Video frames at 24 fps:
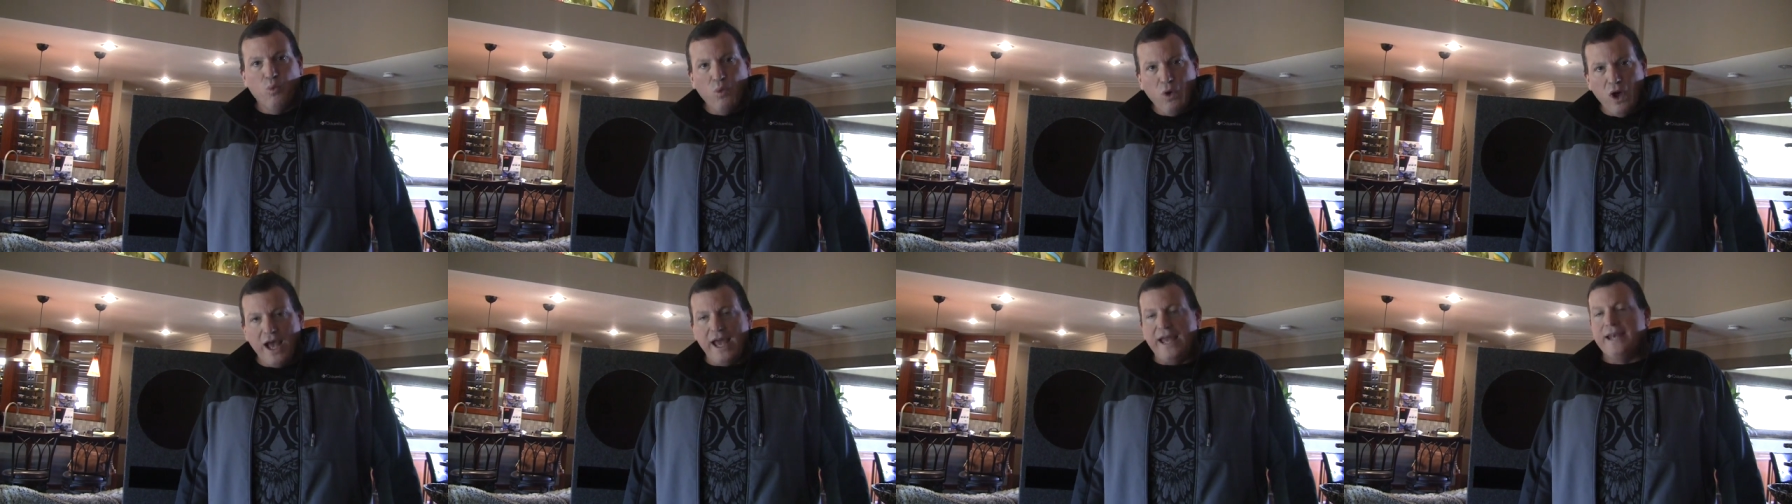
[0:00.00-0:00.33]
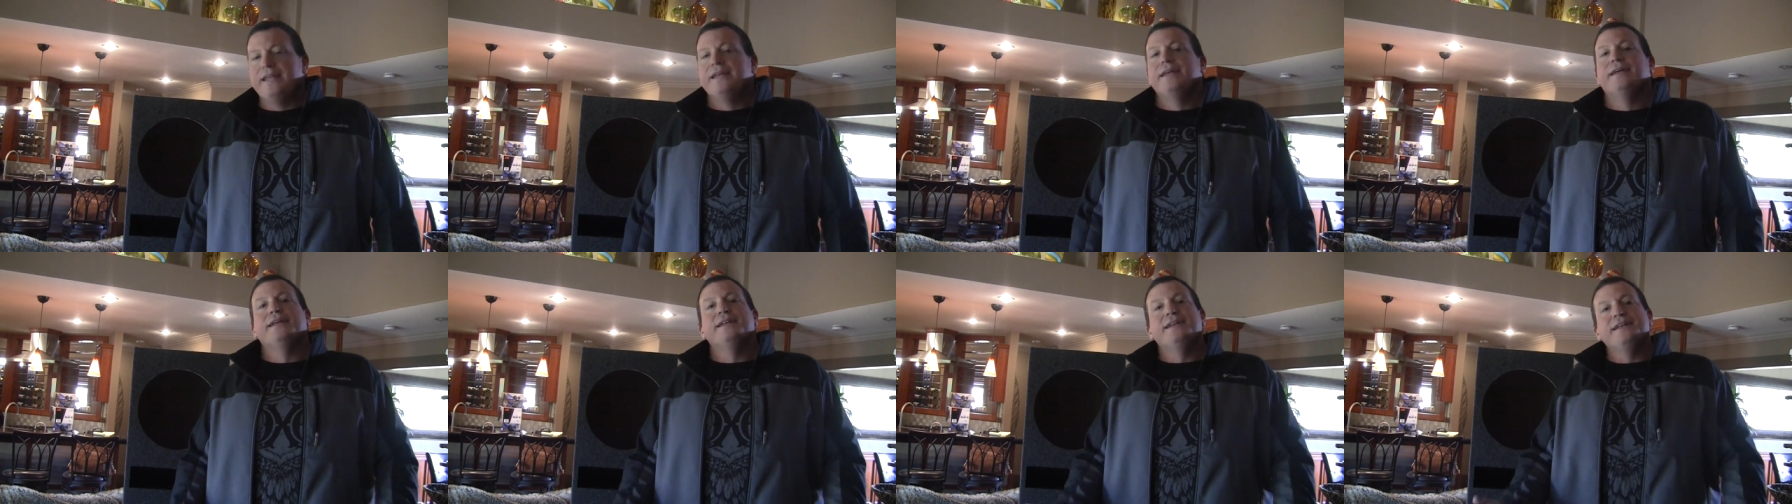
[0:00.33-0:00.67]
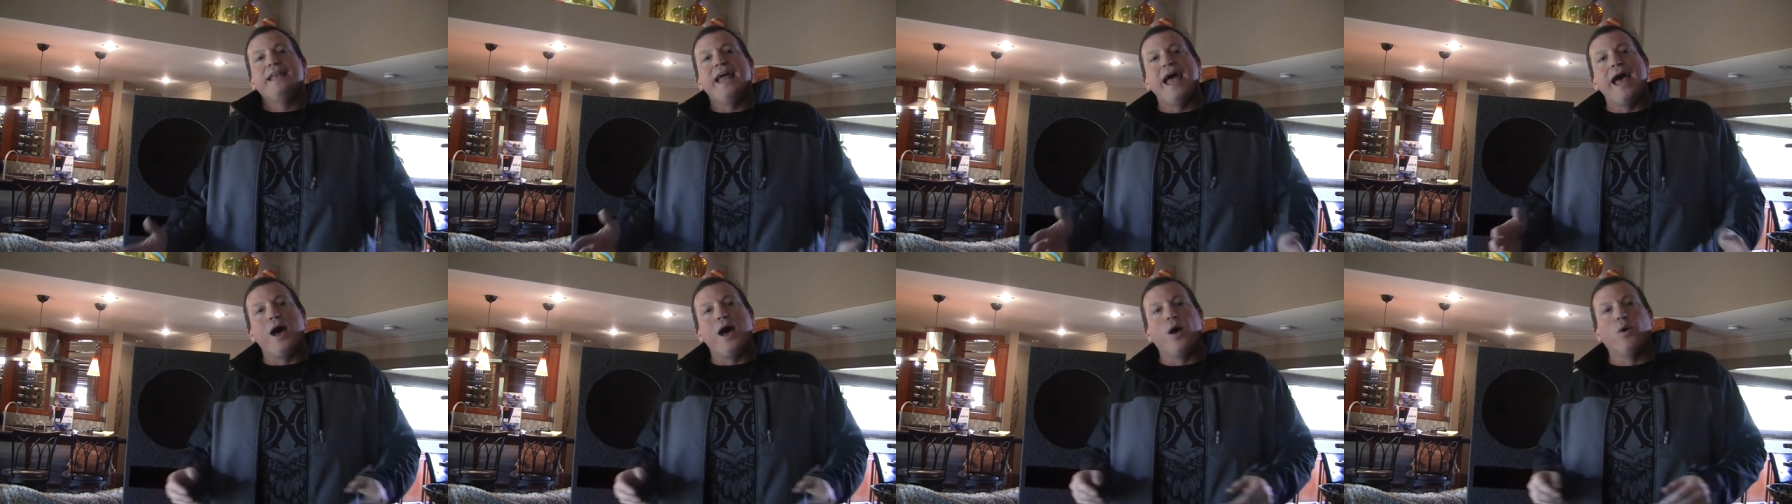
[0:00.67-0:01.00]
what.
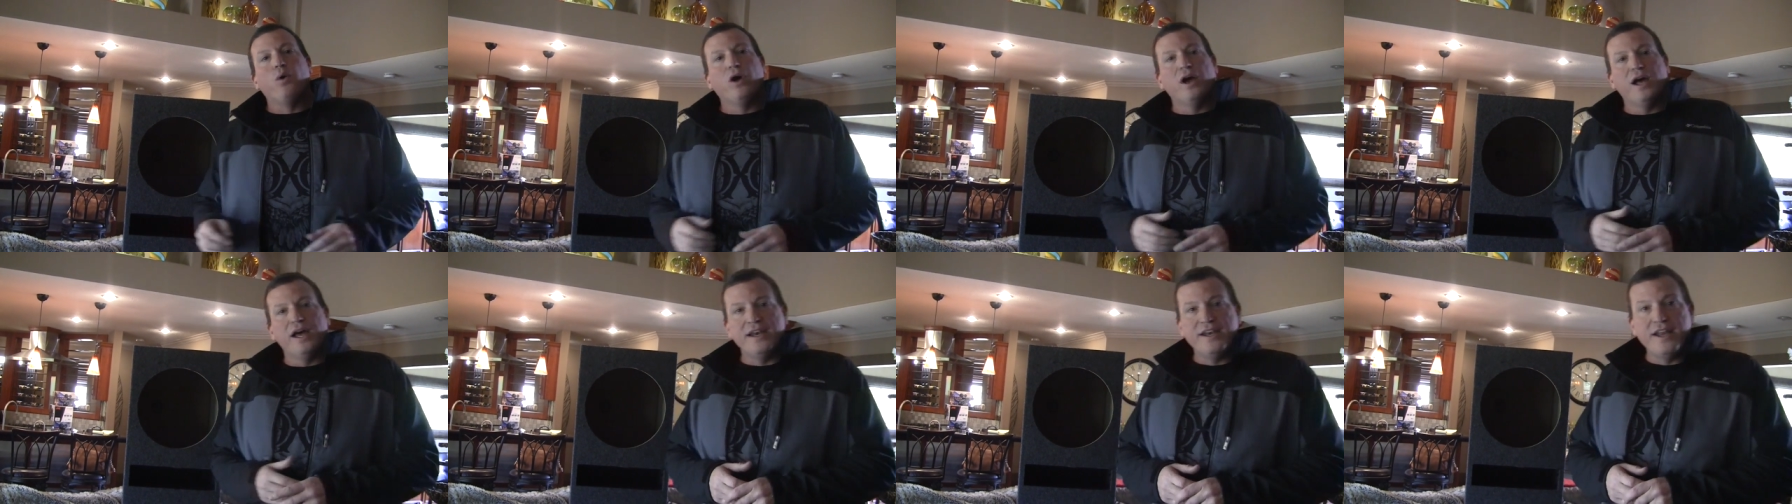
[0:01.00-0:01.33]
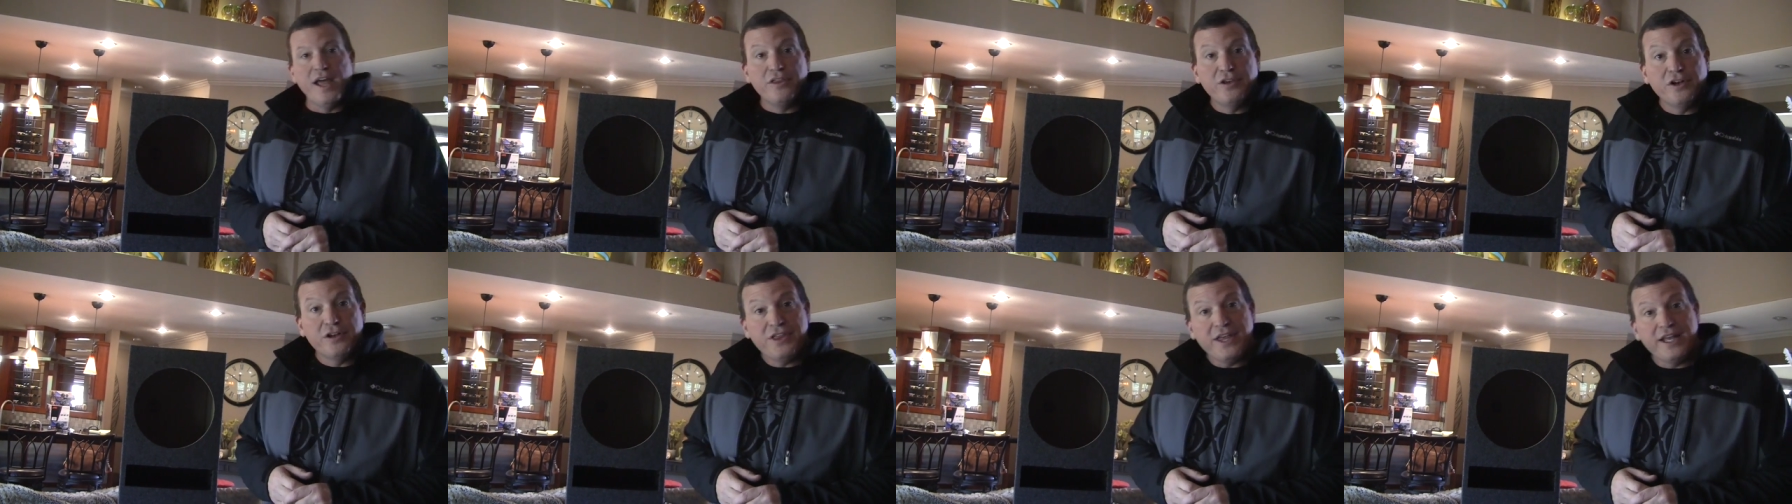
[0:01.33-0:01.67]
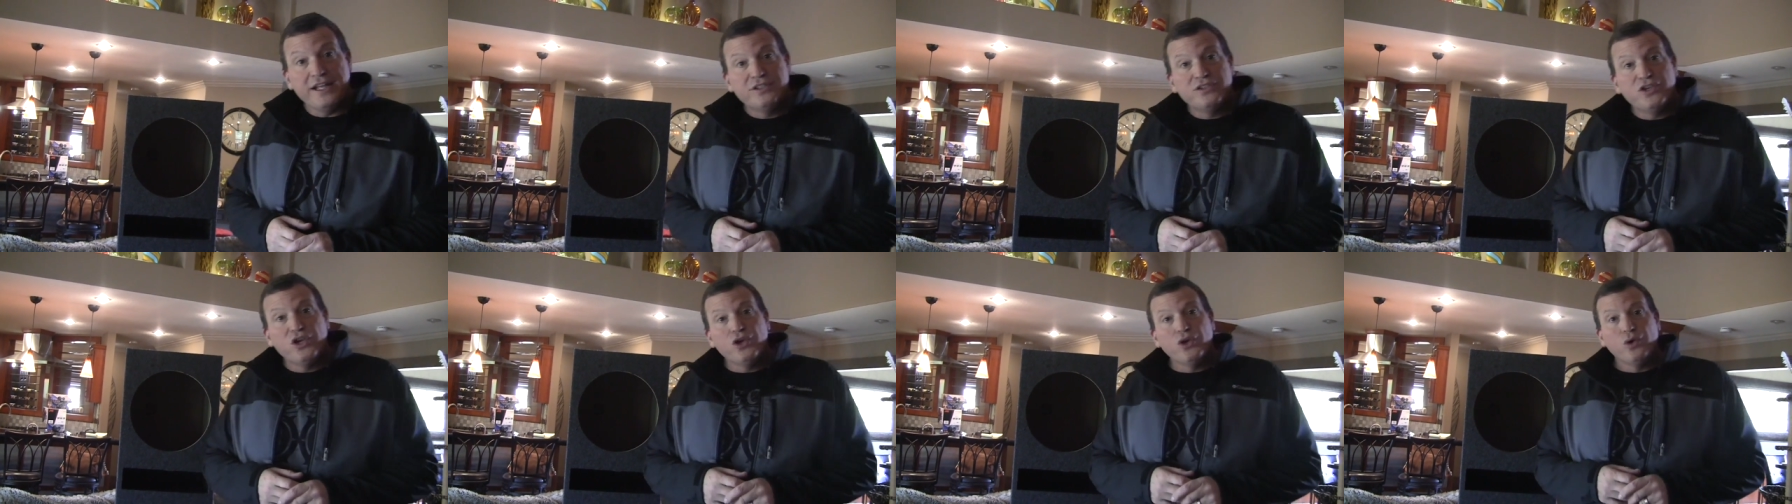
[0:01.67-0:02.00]
Now, another
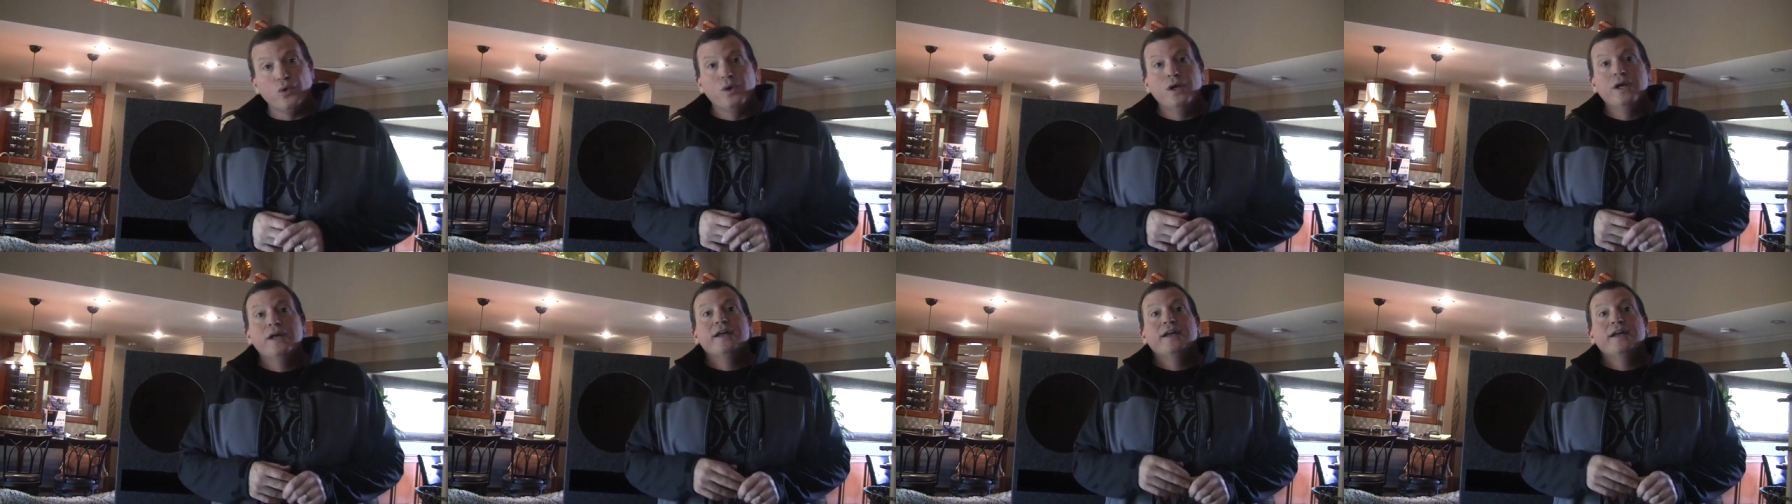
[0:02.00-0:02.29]
thing too